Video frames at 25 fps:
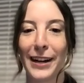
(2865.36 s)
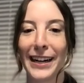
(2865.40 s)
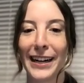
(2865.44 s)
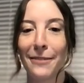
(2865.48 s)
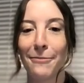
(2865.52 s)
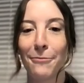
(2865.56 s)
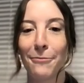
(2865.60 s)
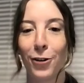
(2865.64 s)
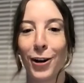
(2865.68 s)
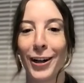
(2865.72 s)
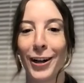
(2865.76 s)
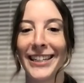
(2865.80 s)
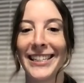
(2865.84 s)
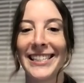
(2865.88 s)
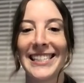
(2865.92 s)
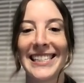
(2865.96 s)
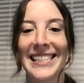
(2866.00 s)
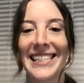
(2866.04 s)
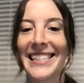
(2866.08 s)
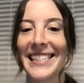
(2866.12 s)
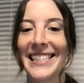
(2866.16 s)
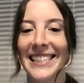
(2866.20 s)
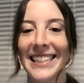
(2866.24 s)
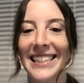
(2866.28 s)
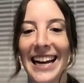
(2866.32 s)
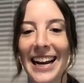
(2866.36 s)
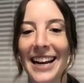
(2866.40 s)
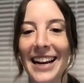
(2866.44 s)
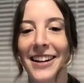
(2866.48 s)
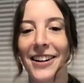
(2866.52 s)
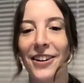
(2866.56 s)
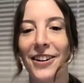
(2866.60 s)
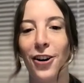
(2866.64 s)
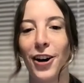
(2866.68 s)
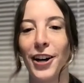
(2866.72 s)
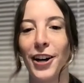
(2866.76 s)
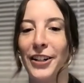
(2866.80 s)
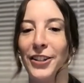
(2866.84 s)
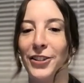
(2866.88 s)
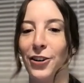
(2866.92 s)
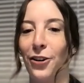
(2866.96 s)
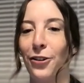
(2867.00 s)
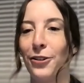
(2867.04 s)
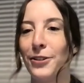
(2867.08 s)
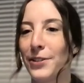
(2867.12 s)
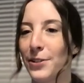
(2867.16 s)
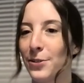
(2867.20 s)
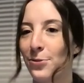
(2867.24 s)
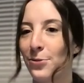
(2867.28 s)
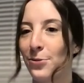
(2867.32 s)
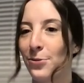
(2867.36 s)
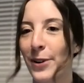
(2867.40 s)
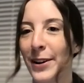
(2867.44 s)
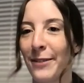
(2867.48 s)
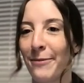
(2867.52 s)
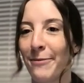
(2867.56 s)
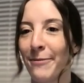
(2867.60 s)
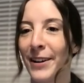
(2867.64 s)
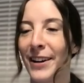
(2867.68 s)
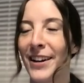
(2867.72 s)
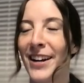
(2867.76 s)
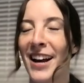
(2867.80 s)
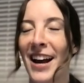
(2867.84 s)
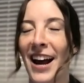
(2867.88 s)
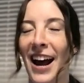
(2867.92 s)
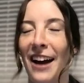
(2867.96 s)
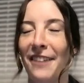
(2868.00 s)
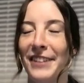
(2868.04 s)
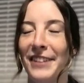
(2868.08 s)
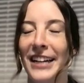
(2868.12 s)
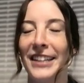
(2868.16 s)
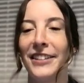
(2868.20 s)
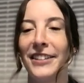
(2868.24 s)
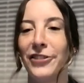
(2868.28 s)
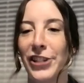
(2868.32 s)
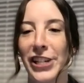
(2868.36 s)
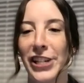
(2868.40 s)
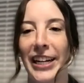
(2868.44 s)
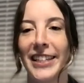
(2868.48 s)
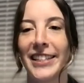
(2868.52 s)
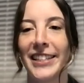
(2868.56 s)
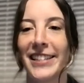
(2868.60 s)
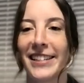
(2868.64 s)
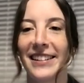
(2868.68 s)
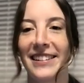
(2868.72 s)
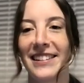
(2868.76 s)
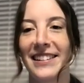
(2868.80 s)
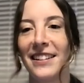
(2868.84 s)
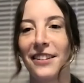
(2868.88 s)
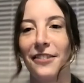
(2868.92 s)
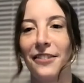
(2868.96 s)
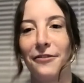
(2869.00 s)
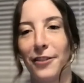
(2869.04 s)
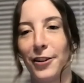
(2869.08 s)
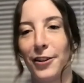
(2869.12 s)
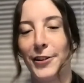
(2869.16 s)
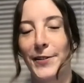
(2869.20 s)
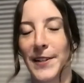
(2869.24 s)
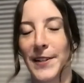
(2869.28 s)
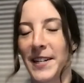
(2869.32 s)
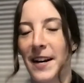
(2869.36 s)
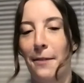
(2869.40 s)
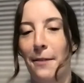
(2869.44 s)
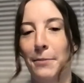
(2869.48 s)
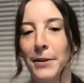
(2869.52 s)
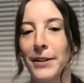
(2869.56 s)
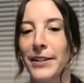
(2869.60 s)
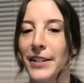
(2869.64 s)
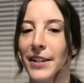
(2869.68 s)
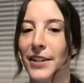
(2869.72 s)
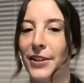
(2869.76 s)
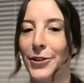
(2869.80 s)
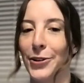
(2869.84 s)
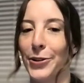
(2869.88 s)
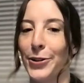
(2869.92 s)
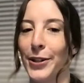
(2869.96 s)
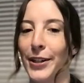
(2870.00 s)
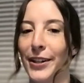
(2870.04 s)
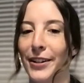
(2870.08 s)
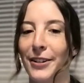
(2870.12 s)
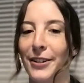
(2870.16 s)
and Morty season 8 on Adult Swim. I've had the chance to see the first episode.